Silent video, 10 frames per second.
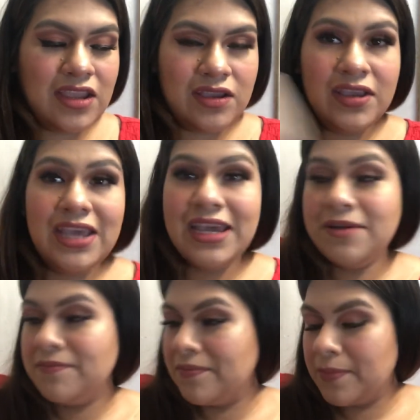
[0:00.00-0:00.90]
Okay.
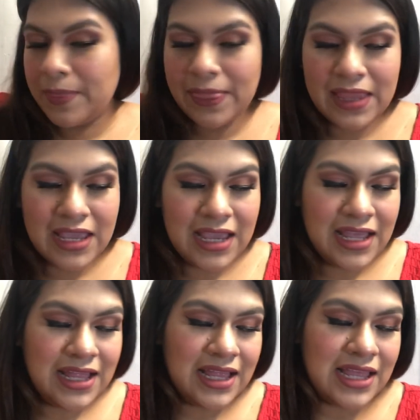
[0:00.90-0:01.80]

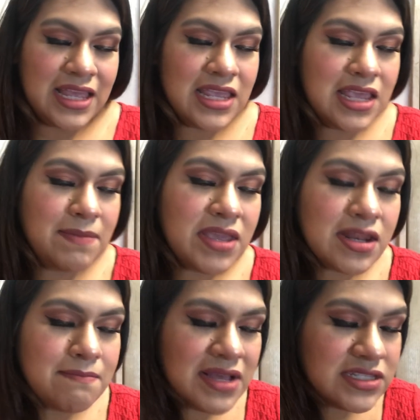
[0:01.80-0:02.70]
Yeah, I'm making a
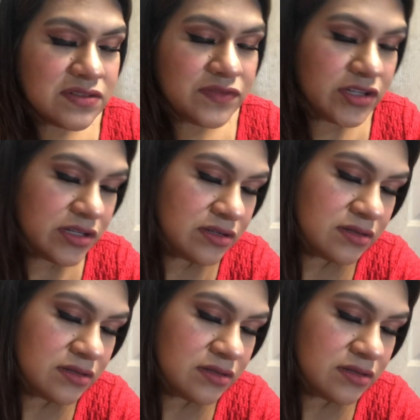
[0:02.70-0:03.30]
mess over here.